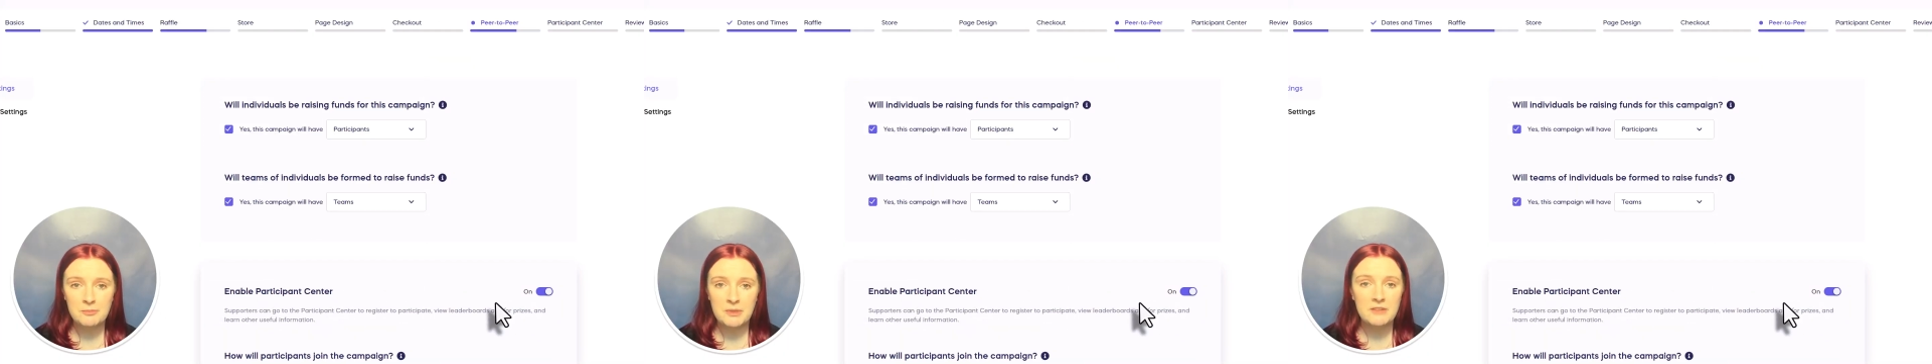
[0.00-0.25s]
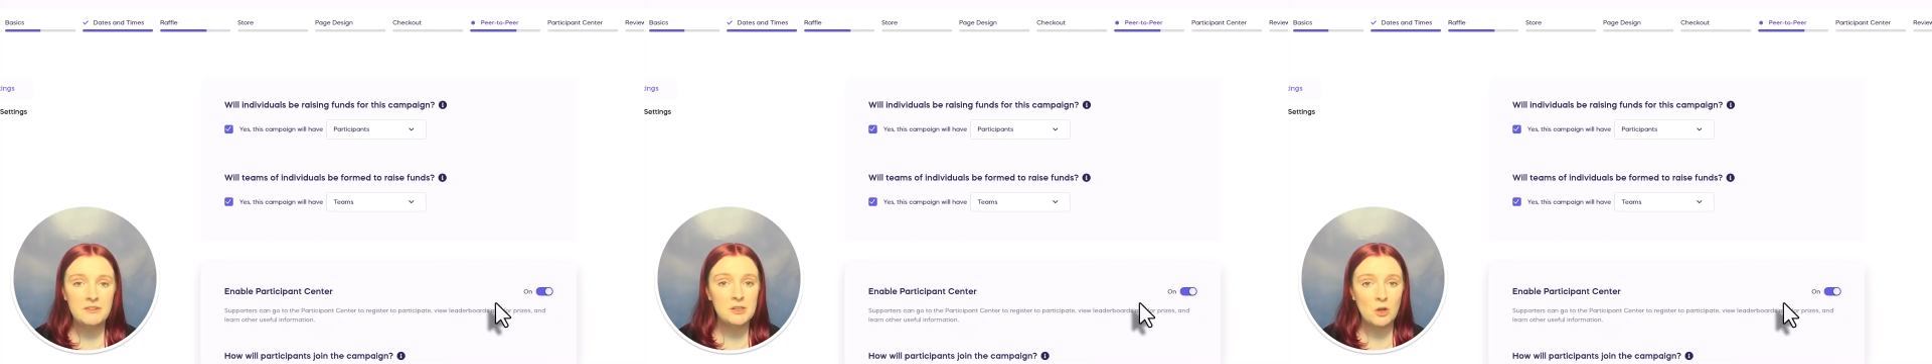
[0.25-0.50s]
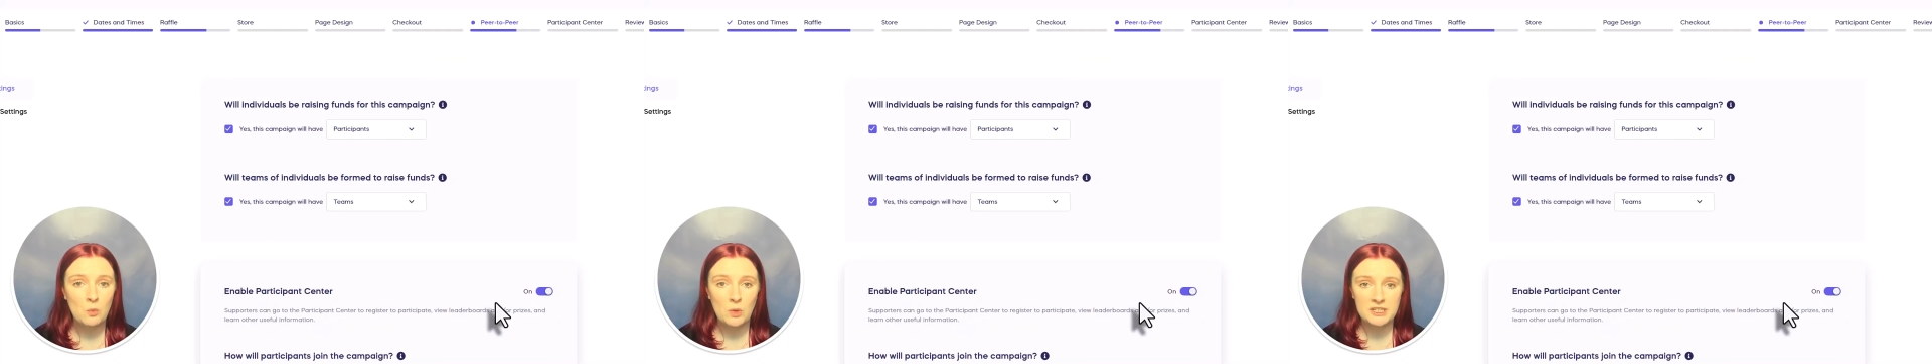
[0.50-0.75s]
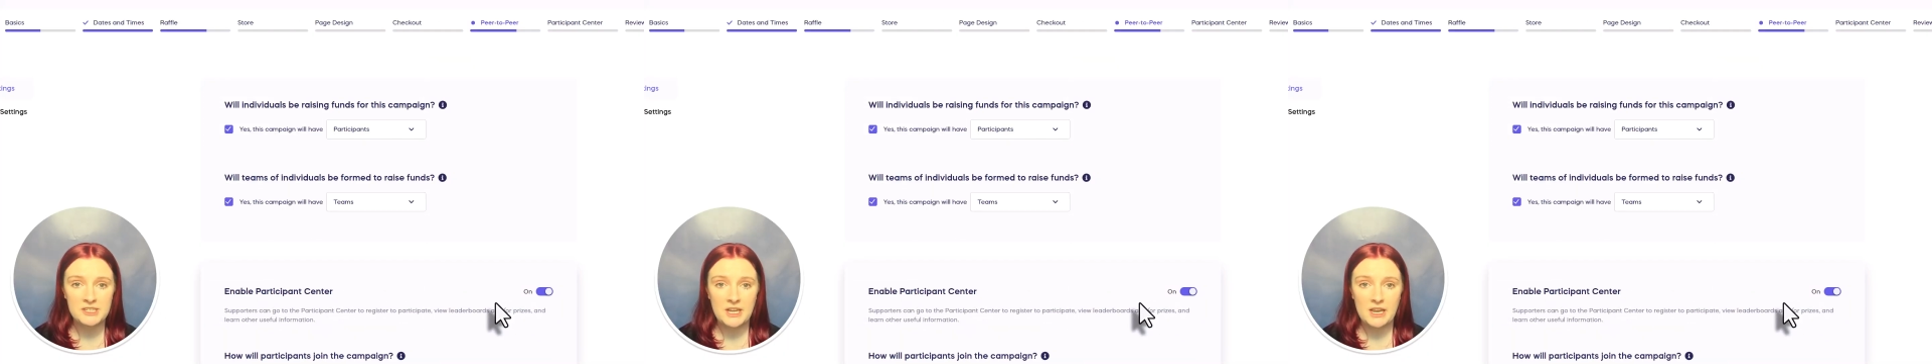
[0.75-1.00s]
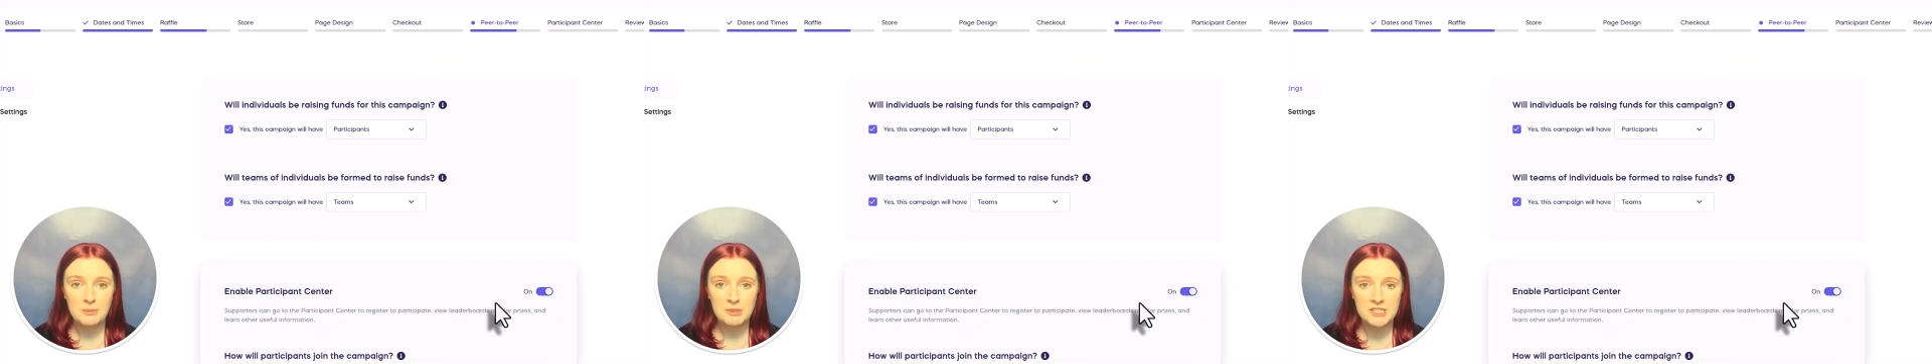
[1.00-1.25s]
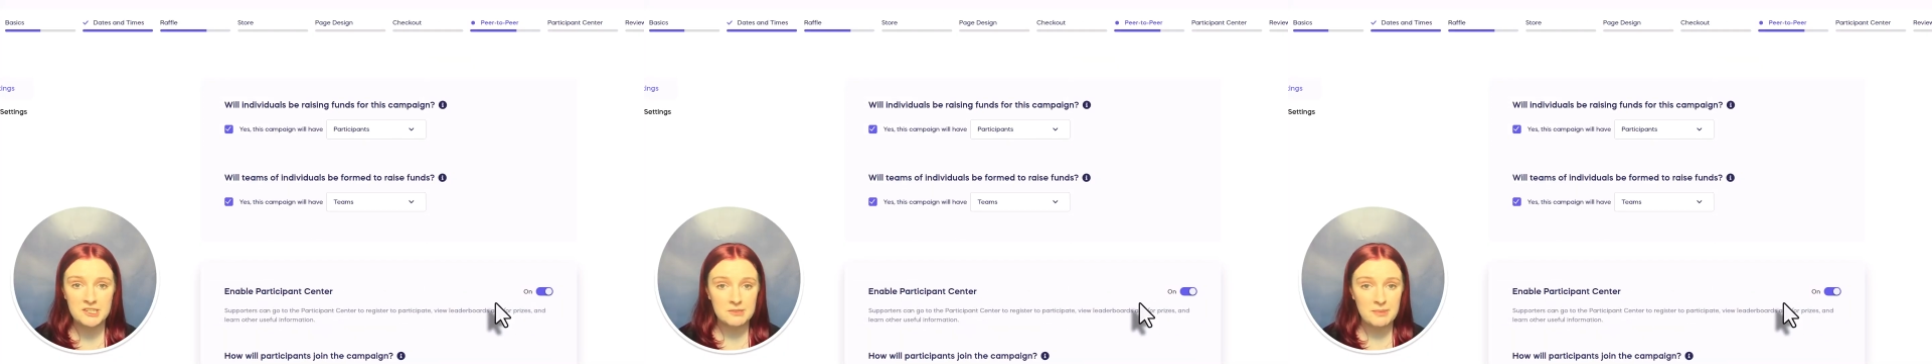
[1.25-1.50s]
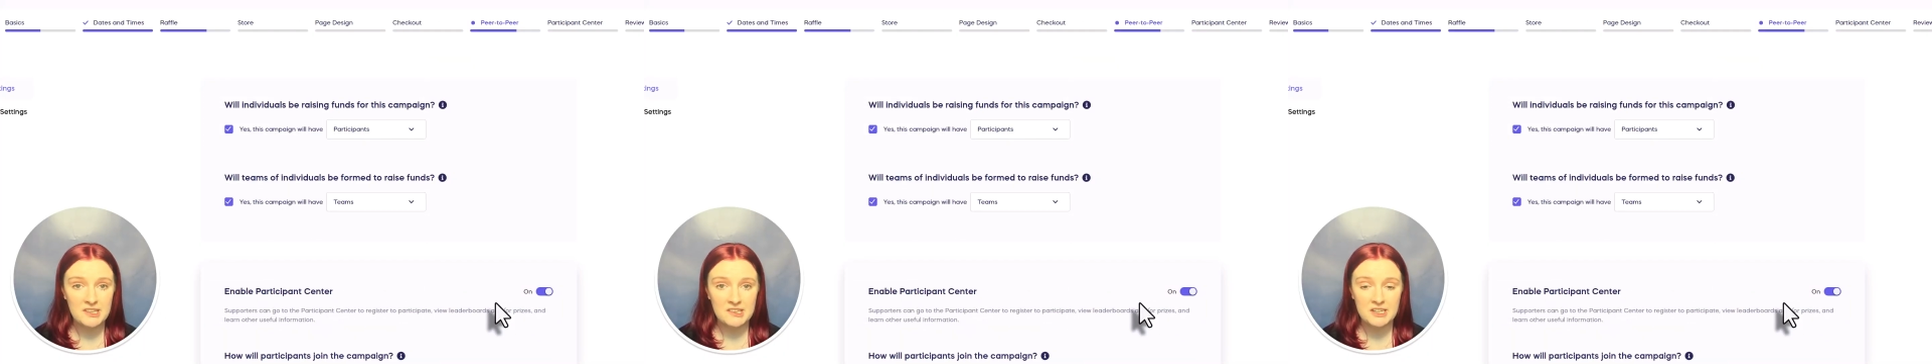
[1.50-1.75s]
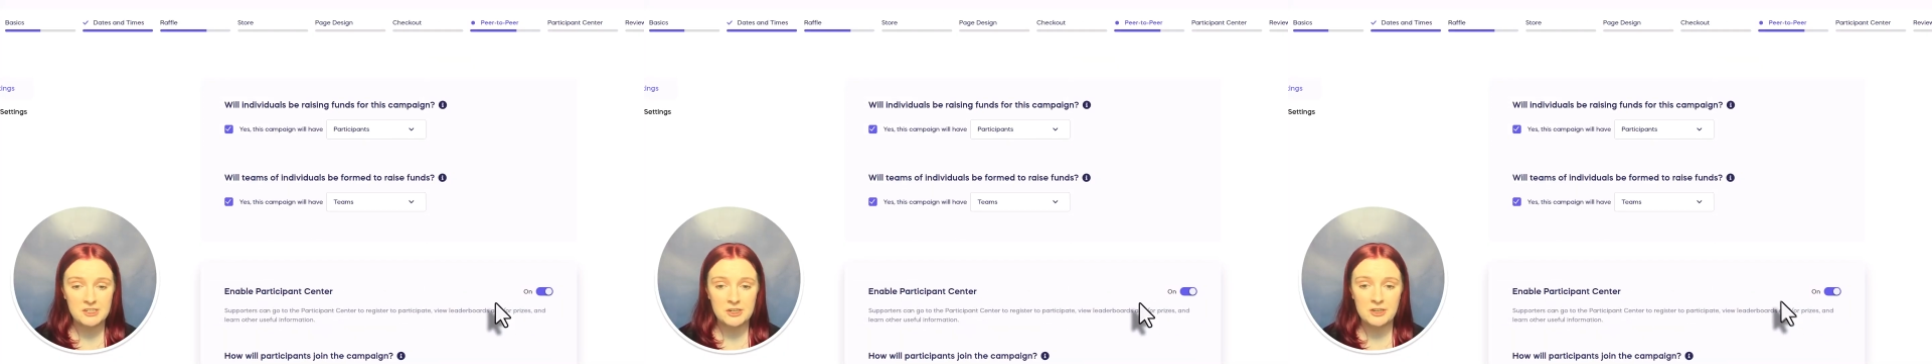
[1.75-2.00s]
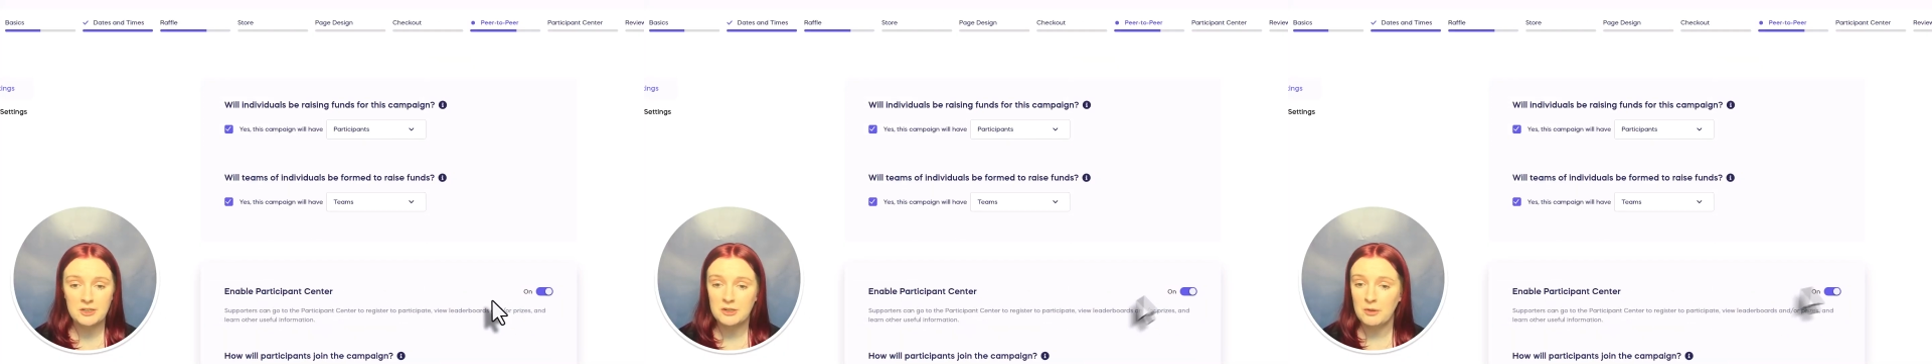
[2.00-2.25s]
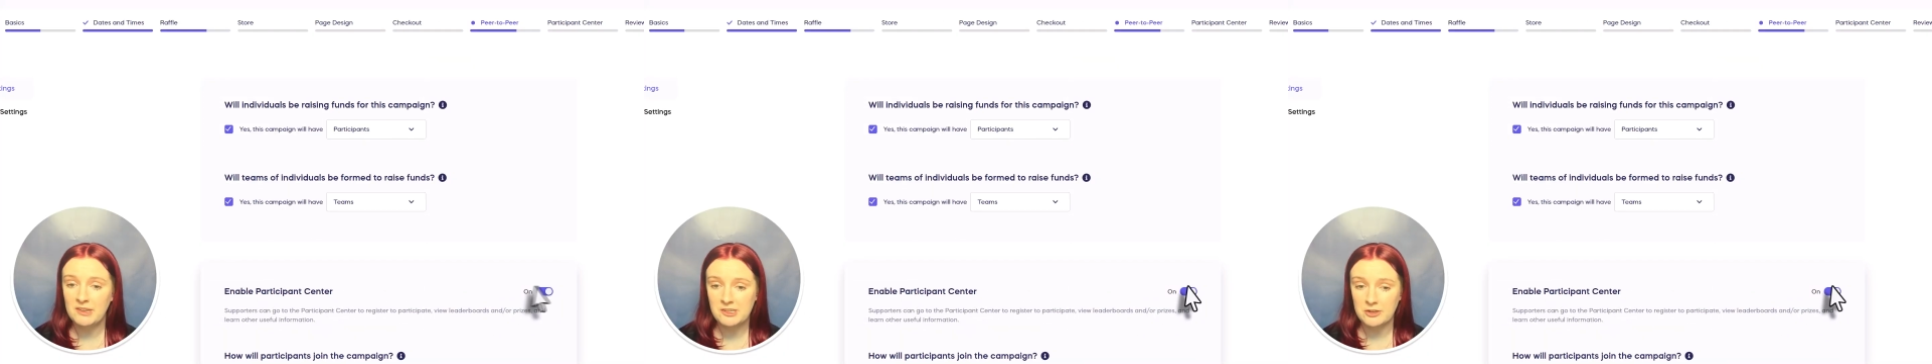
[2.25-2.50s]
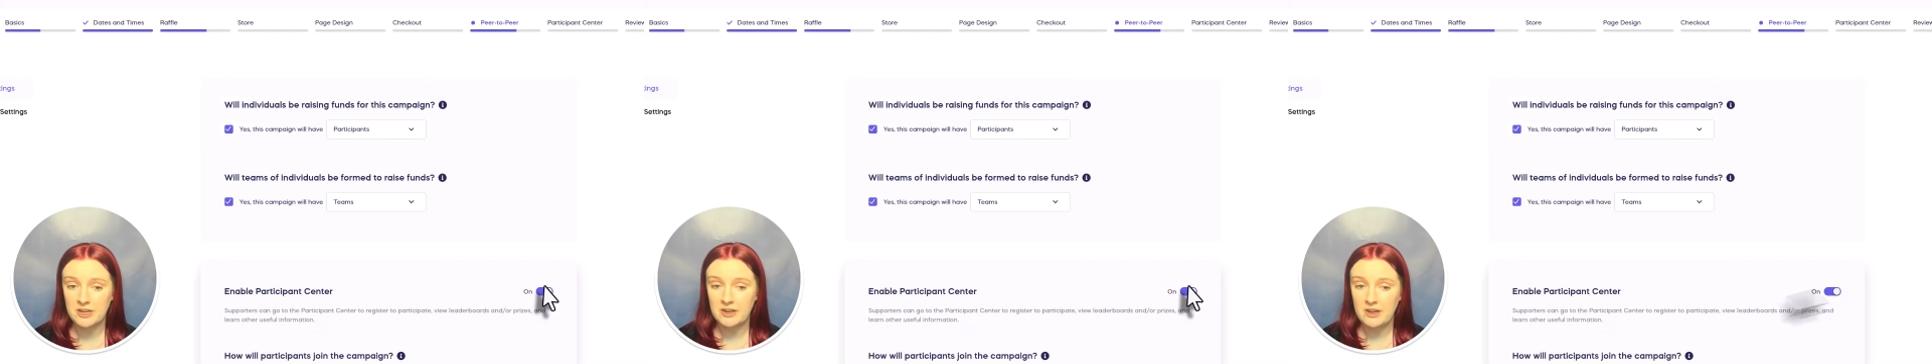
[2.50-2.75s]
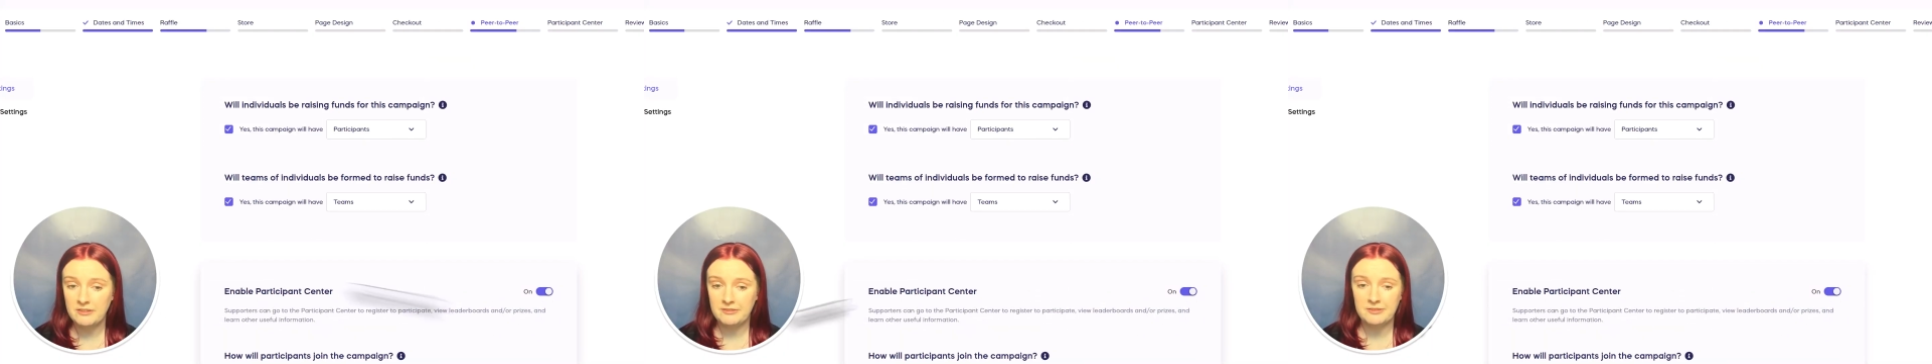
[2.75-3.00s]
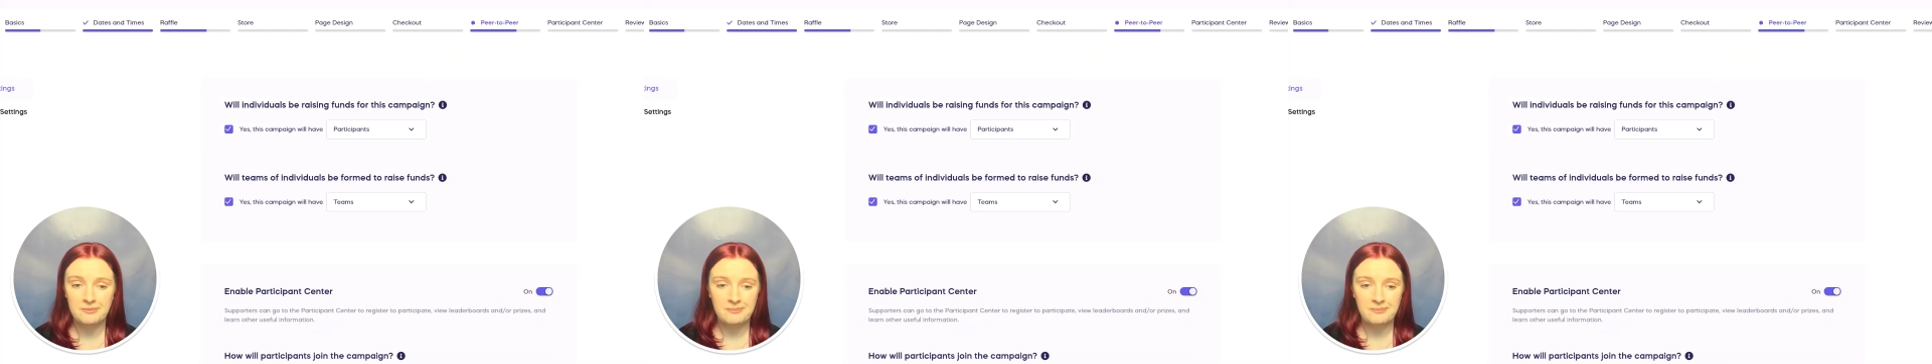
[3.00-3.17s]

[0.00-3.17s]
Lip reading: but if you don't want a participant center, you can always turn it off.